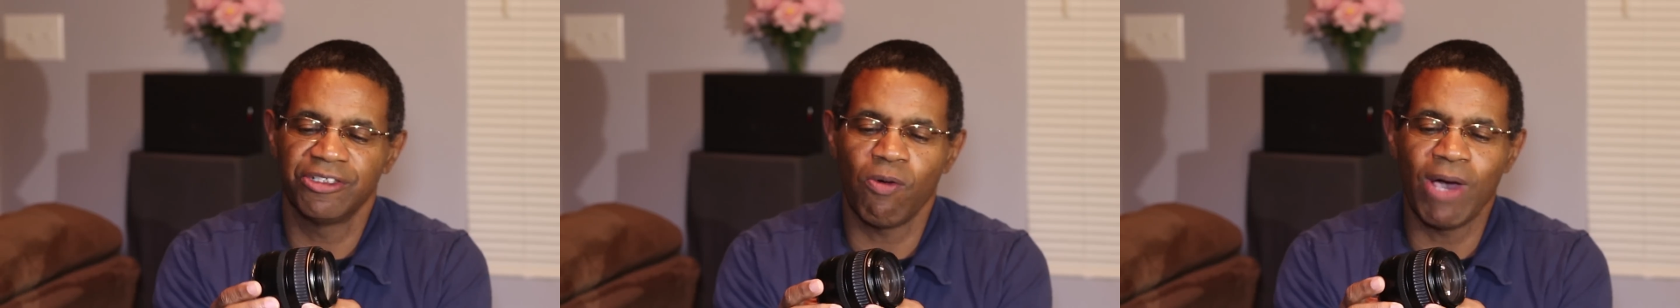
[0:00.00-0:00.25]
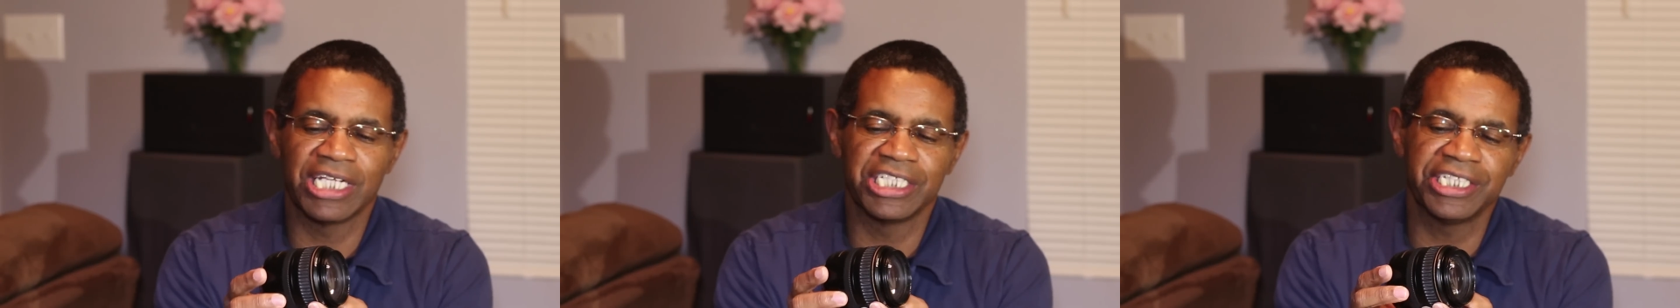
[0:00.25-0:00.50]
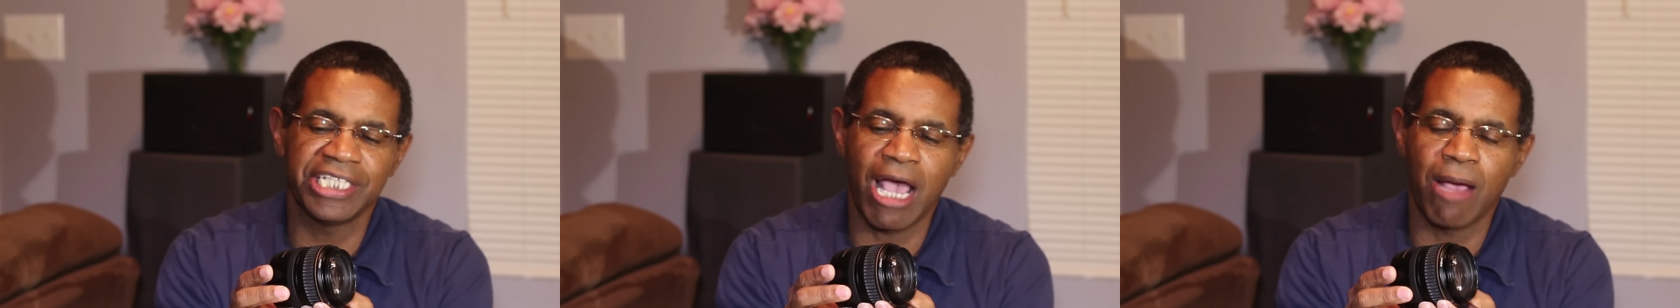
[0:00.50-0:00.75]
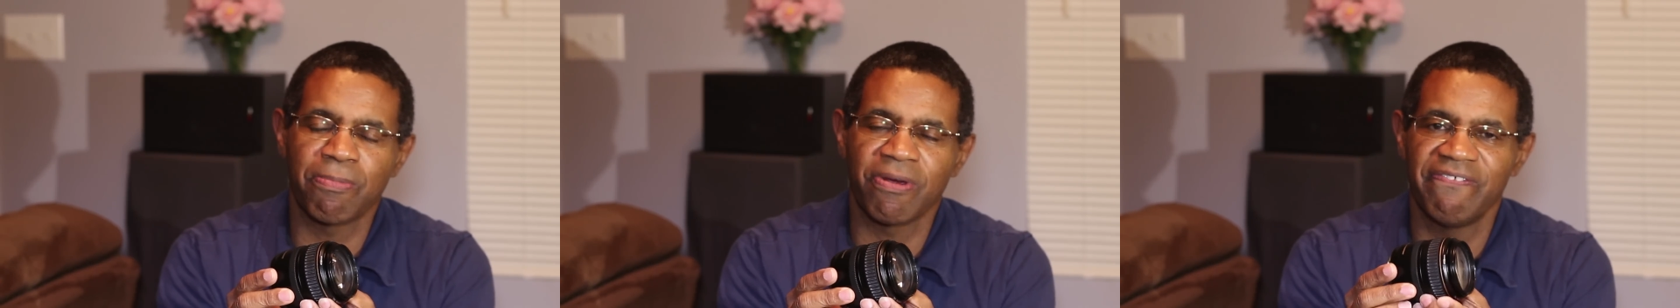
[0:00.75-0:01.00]
while it's
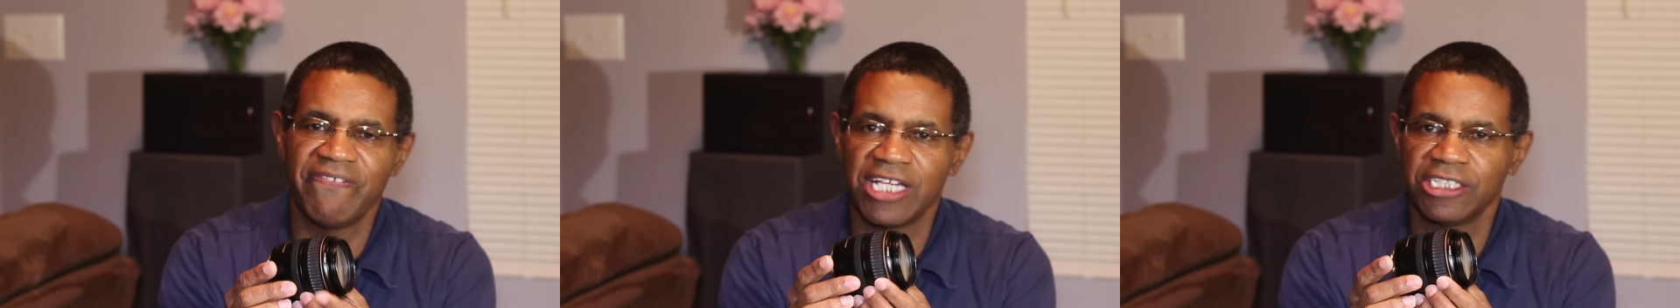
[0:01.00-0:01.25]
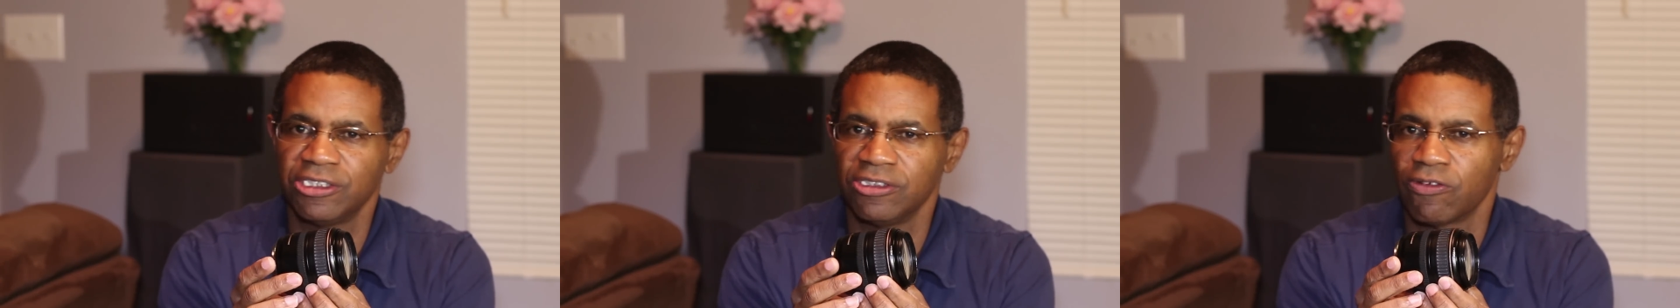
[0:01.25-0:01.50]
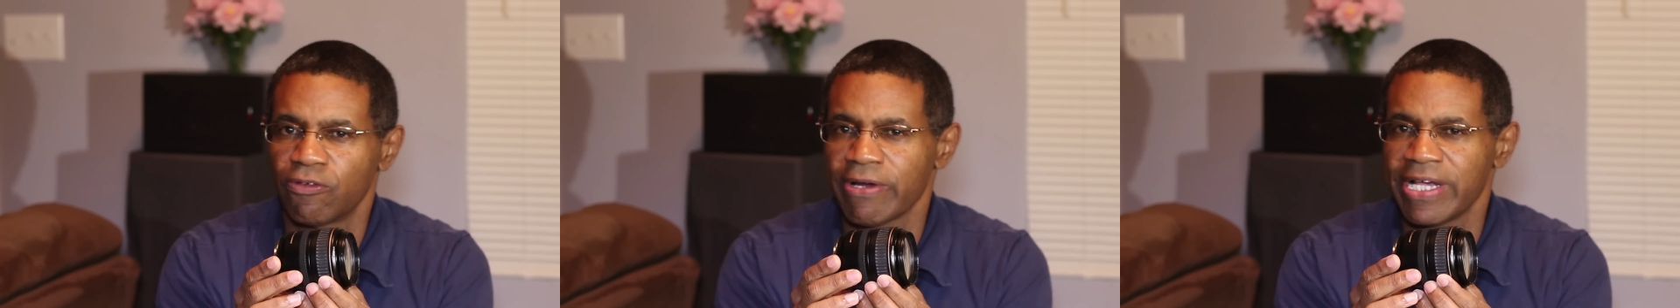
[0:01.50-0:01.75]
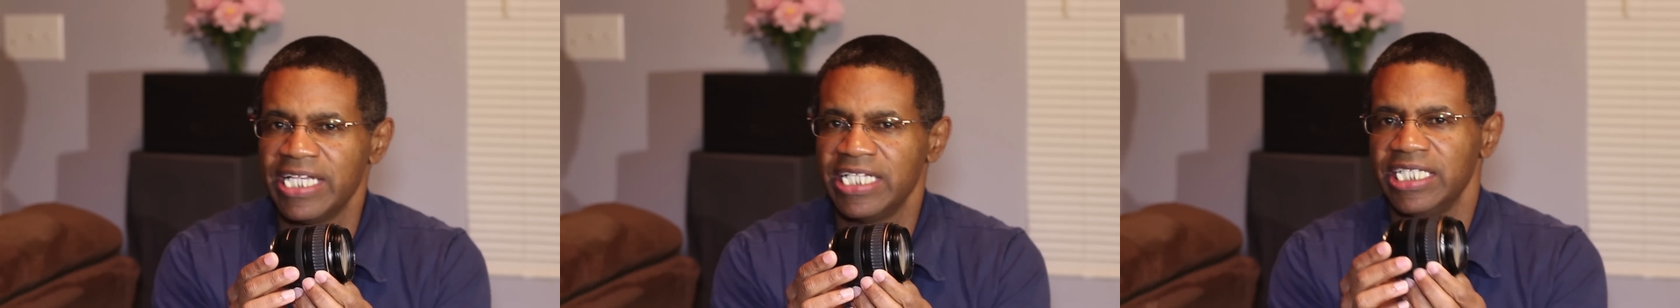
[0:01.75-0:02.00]
not professional
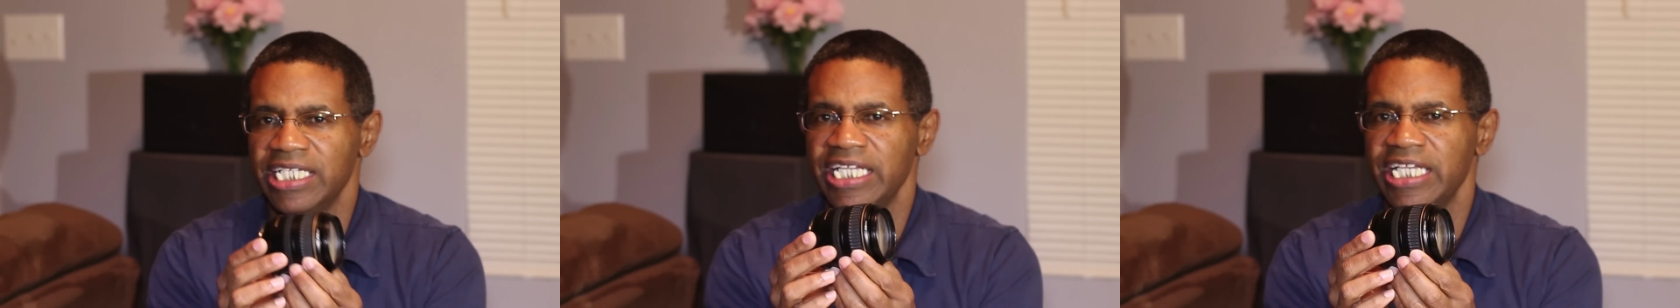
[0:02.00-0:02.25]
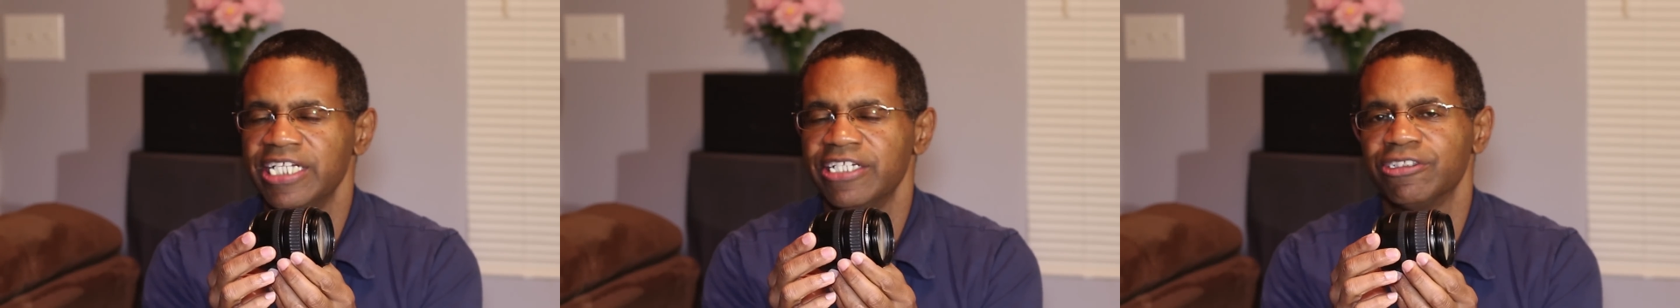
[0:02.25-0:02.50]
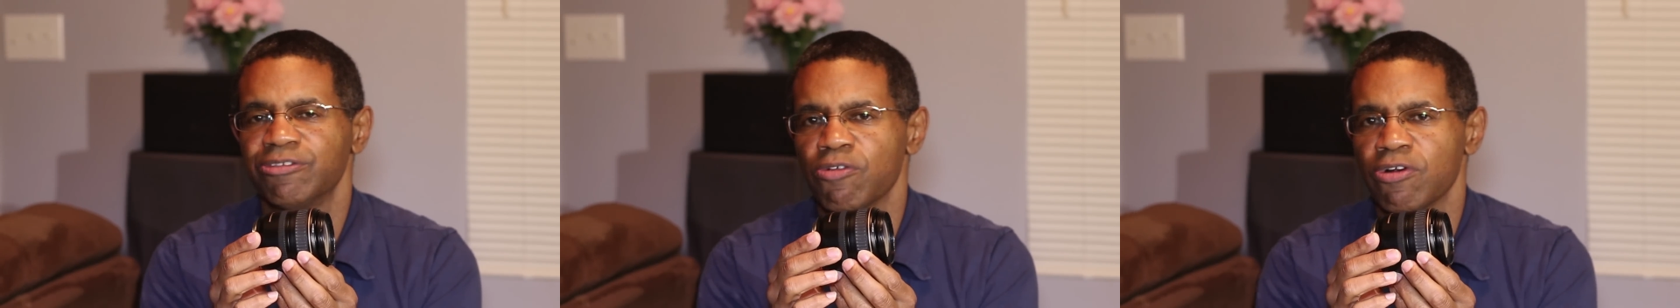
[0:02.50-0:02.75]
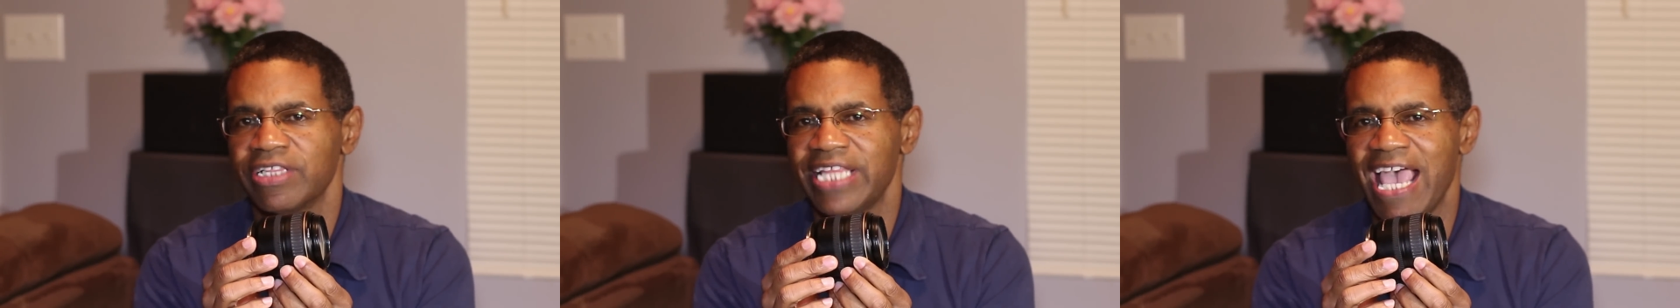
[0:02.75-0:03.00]
grade, it is
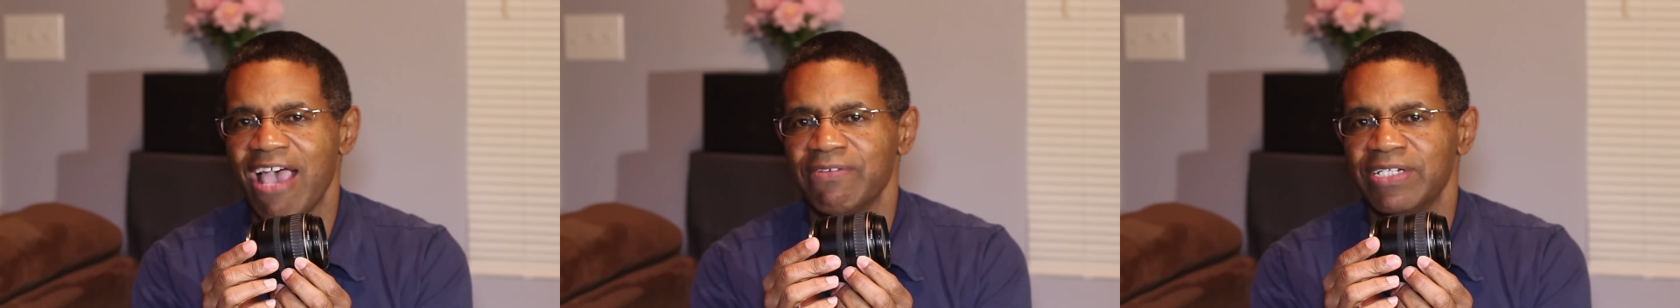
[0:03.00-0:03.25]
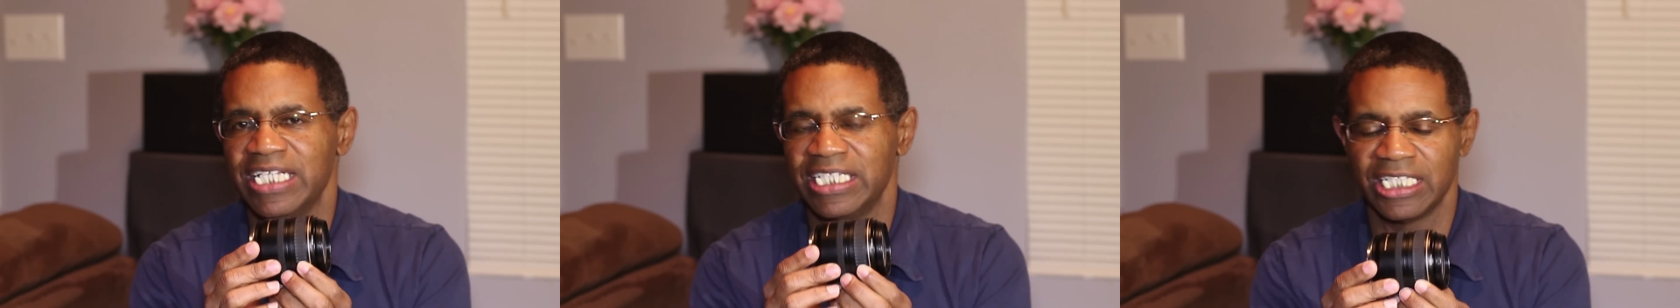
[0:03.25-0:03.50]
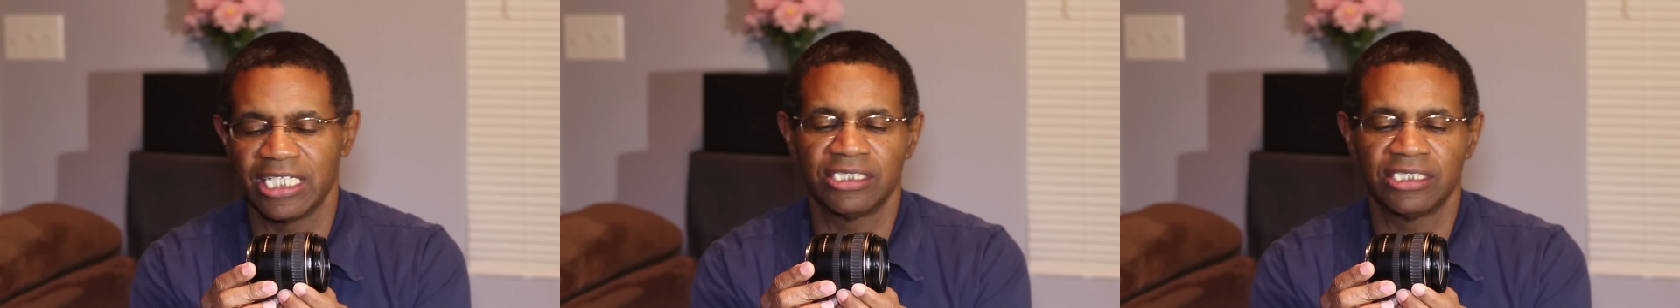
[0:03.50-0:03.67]
worth having in